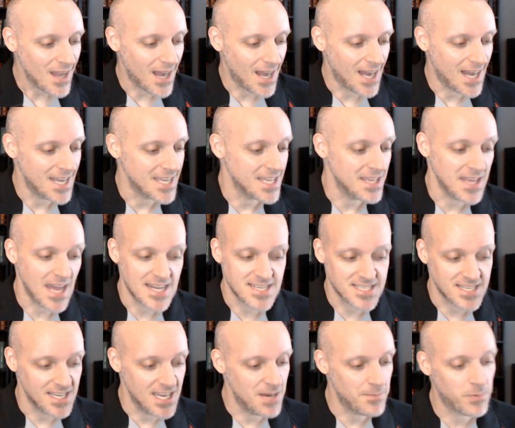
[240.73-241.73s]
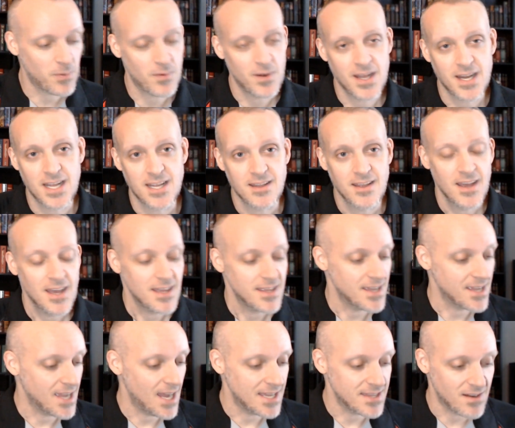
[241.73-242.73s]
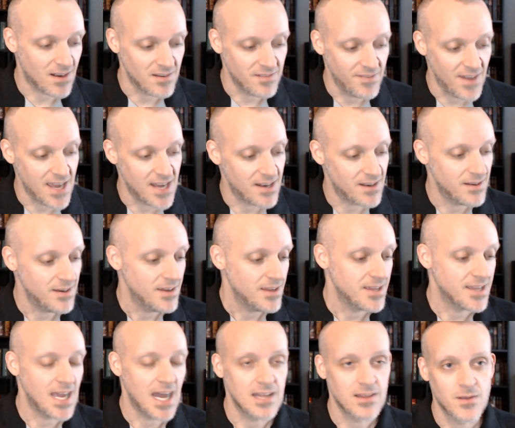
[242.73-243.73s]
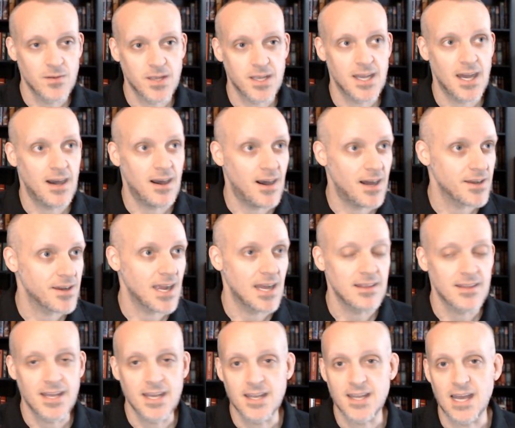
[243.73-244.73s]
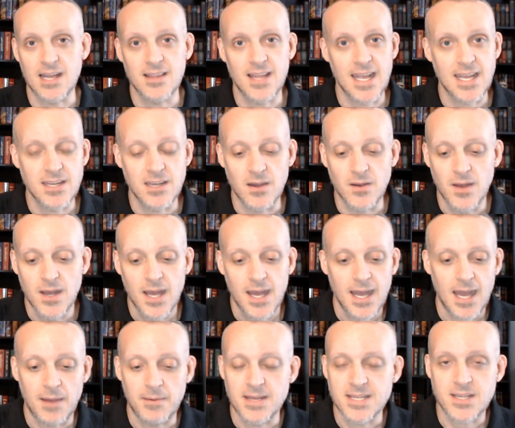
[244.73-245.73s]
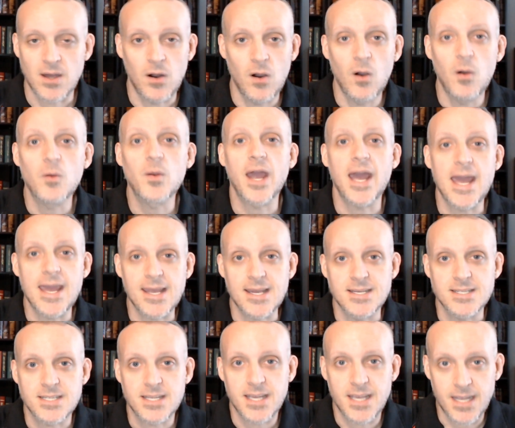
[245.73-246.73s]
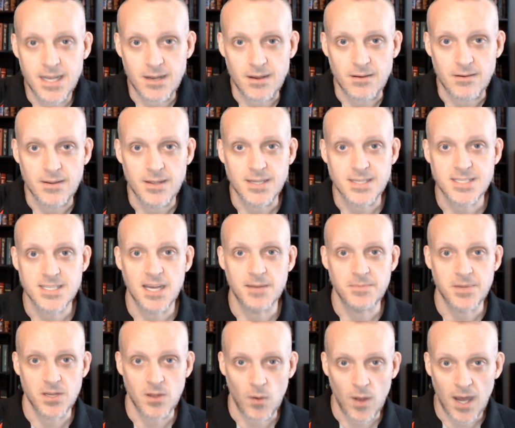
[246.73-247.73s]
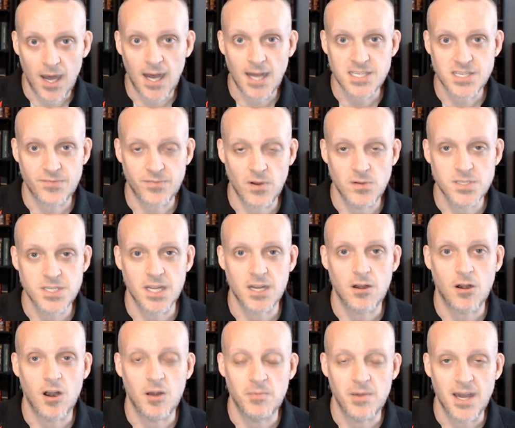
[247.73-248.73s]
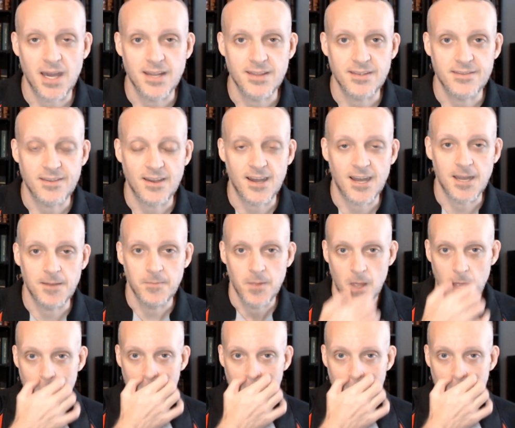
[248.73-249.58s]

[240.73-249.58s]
It has the Emperor in it, you got Darth Vader, you got Luke, you got Han, you got Leia, you got Lando. I mean, the whole gang is here, except, you know, Han's frozen in carbonite at the time,